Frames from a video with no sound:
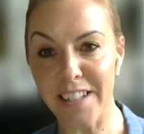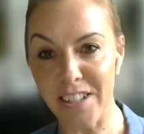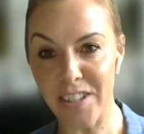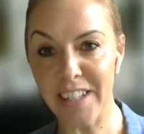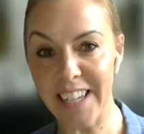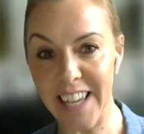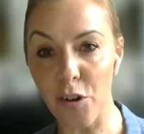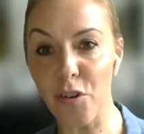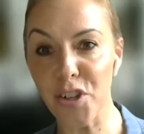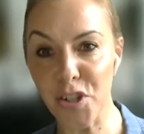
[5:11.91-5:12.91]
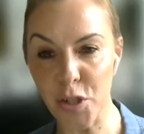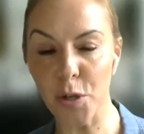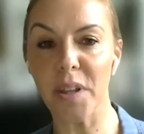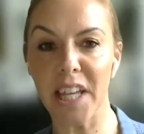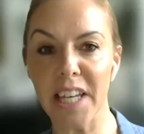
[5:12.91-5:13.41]
to get on and
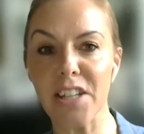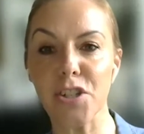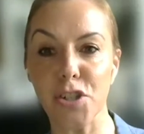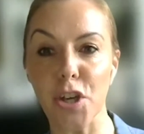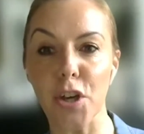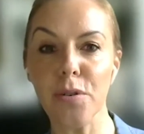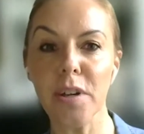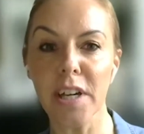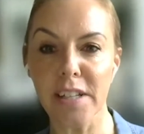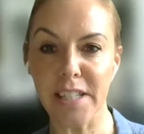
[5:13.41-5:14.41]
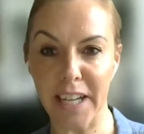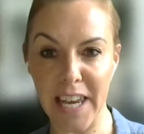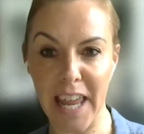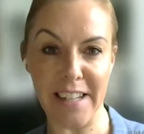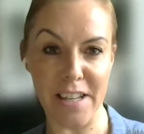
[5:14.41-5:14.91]
do what they need to do to
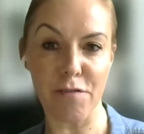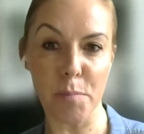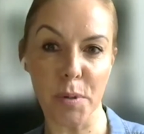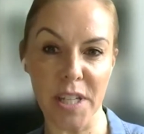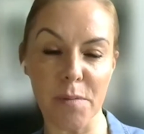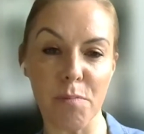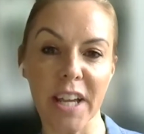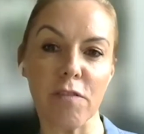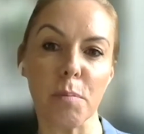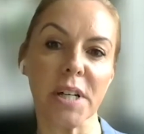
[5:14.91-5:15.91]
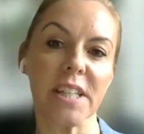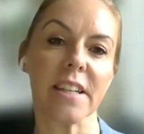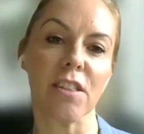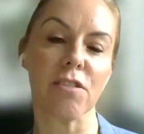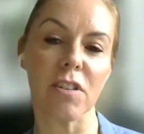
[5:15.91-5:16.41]
connect everybody and bring everybody
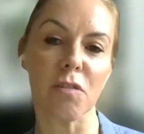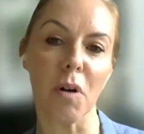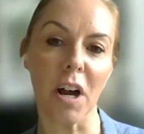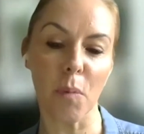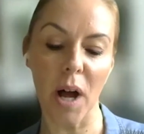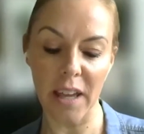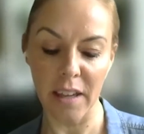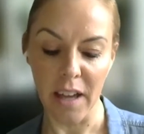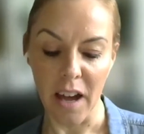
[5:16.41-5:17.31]
together in the right way.